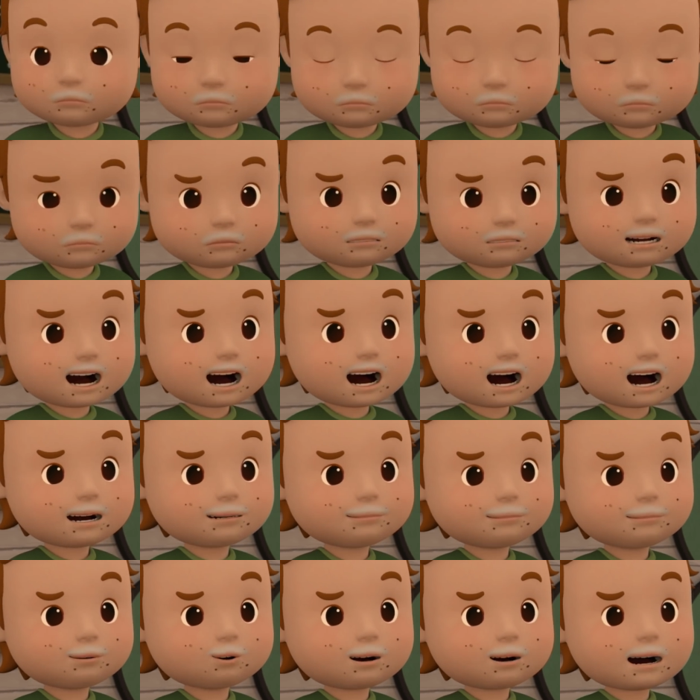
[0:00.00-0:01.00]
uh,
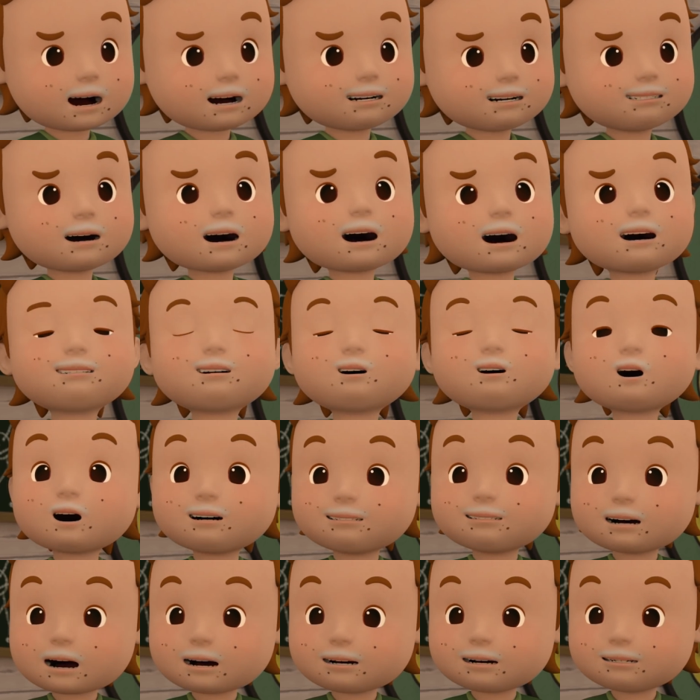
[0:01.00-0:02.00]
I think I'm
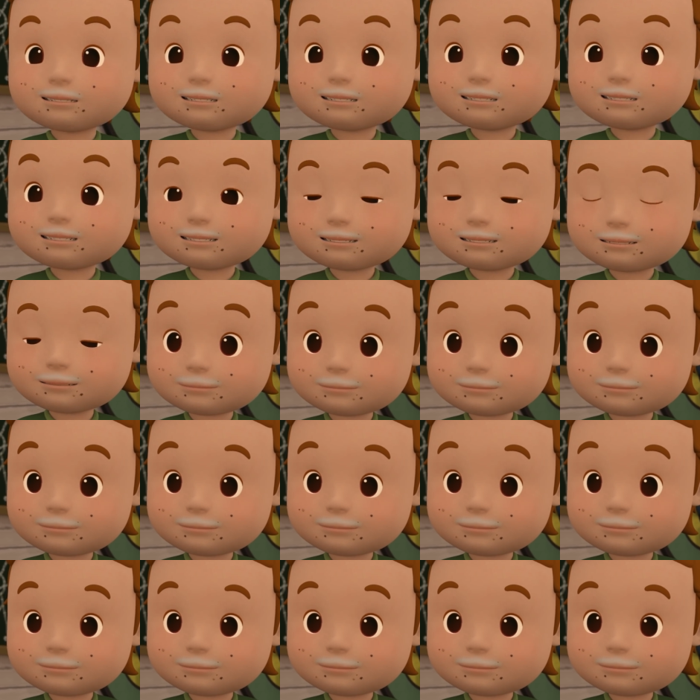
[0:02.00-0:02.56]
okay.